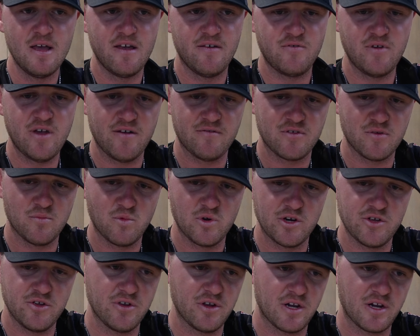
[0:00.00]
If you have
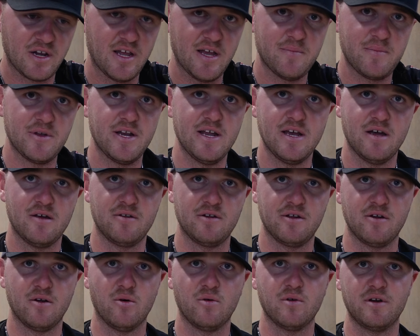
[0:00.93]
somewhere you can clamp it down
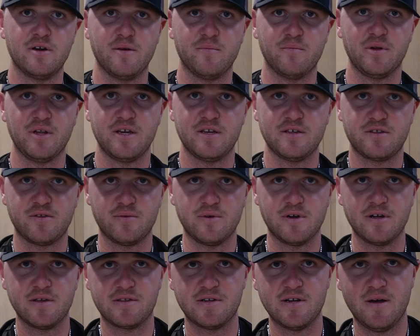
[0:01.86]
and hold it in place to
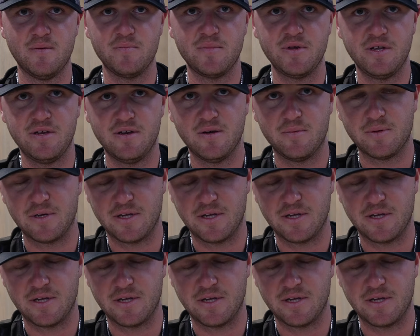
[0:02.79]
where it's not beating up